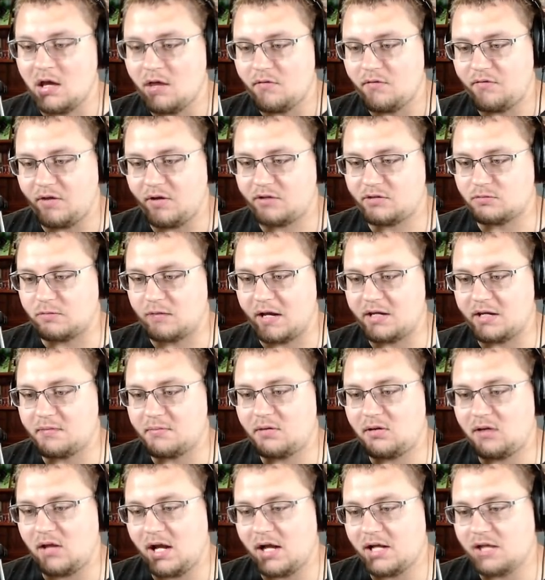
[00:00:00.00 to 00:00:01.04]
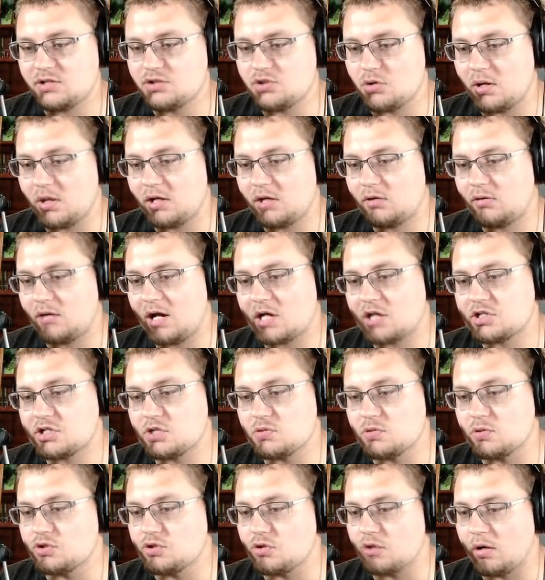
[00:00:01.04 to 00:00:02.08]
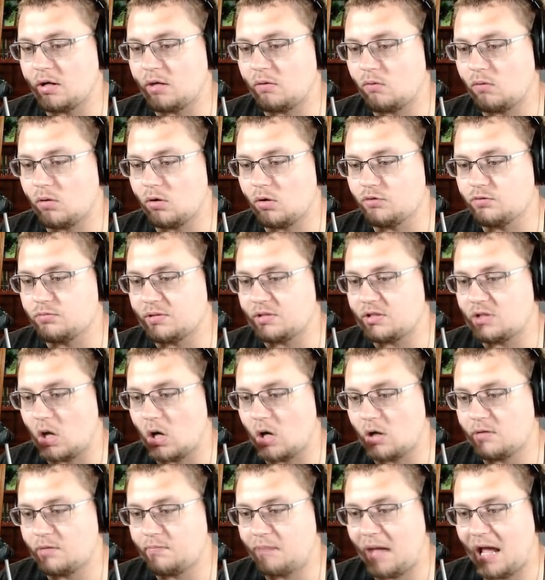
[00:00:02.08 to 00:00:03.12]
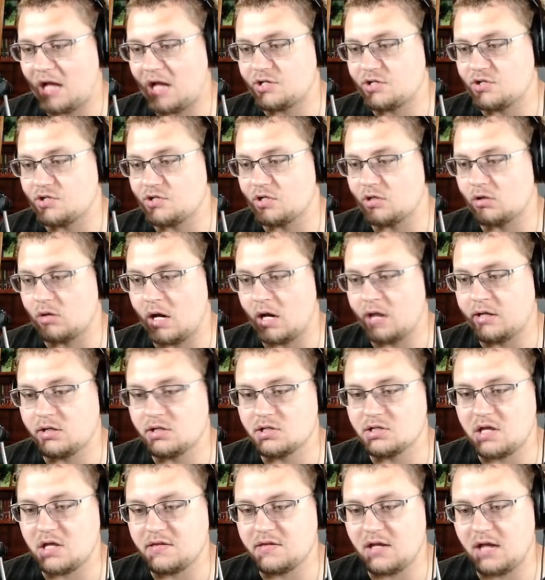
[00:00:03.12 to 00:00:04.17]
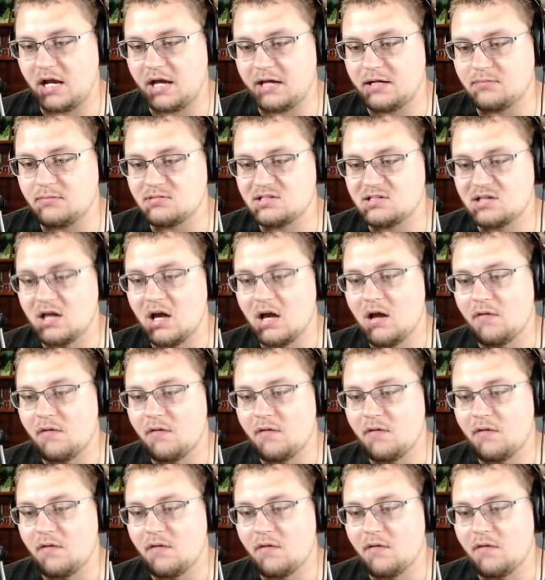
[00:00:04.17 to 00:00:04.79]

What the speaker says: Fix random client join crashes when joining worlds with garden patches and grinders on the items.